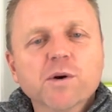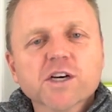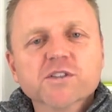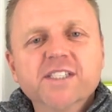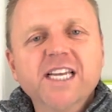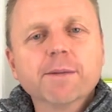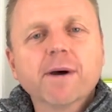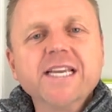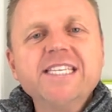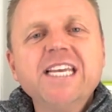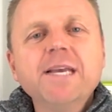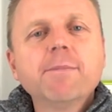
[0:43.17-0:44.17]
Realty, and my
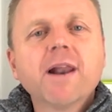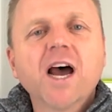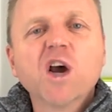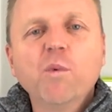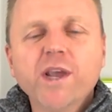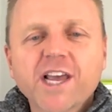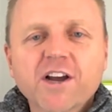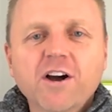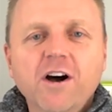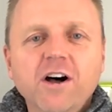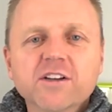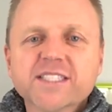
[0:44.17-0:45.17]
team and I, we get
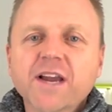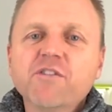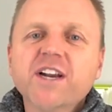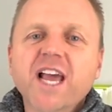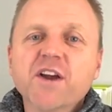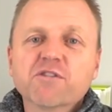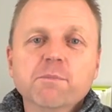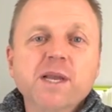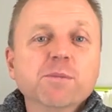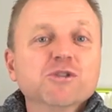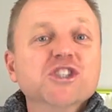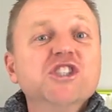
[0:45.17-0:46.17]
calls every day from
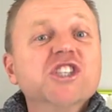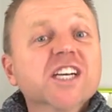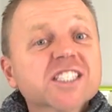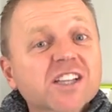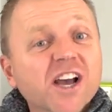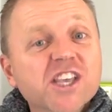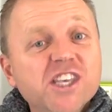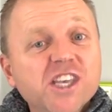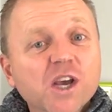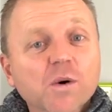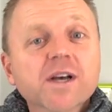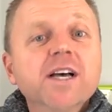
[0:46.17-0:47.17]
people just like
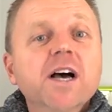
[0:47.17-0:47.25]
you